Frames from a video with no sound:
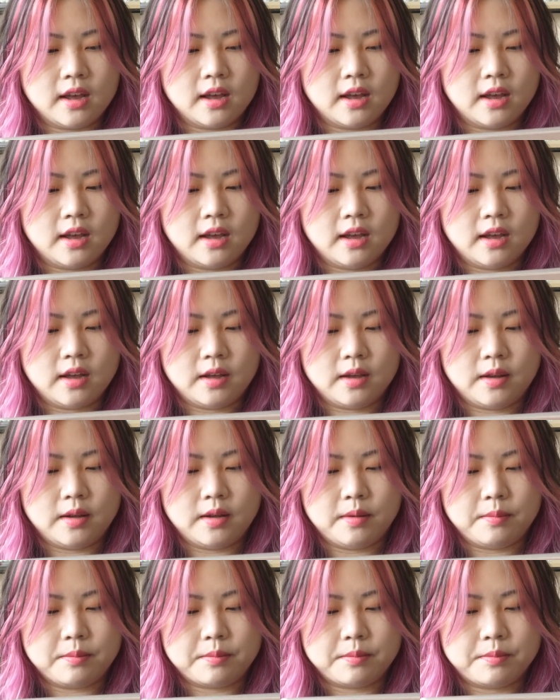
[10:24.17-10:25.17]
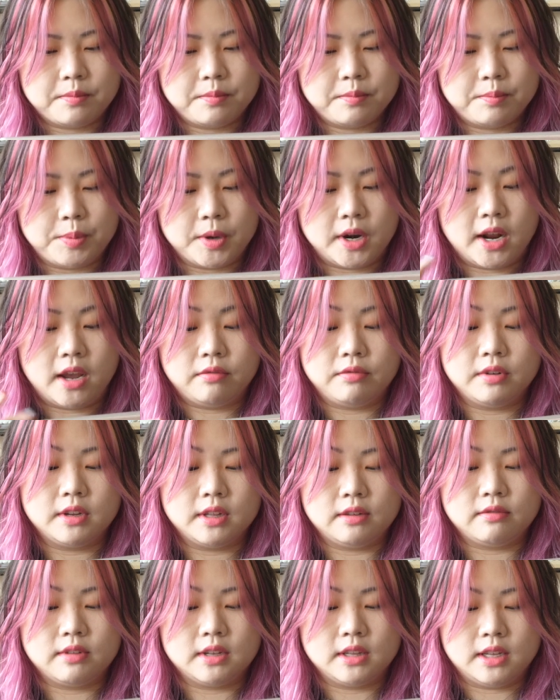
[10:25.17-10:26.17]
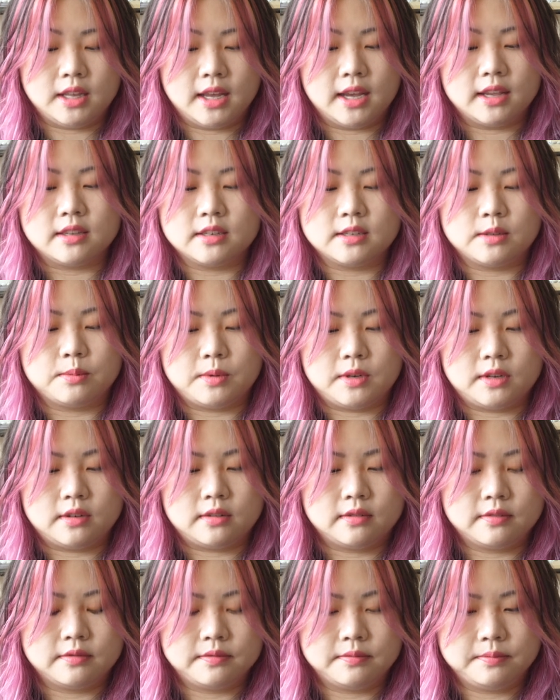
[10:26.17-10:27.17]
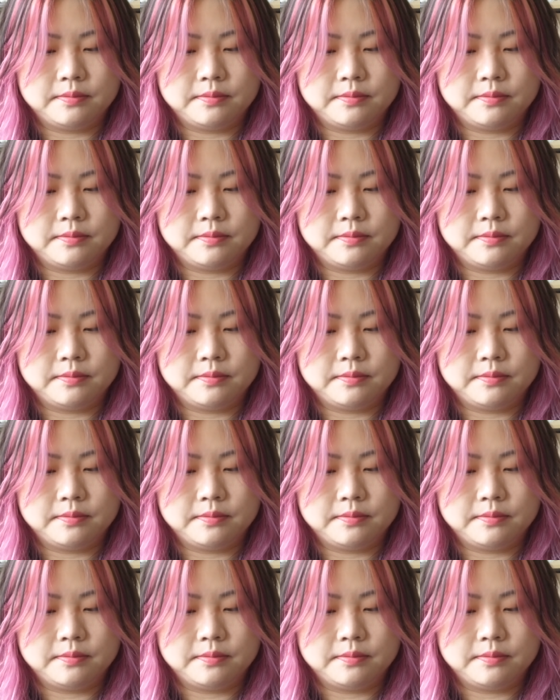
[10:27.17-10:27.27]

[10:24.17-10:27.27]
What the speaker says: But I really, really like this one.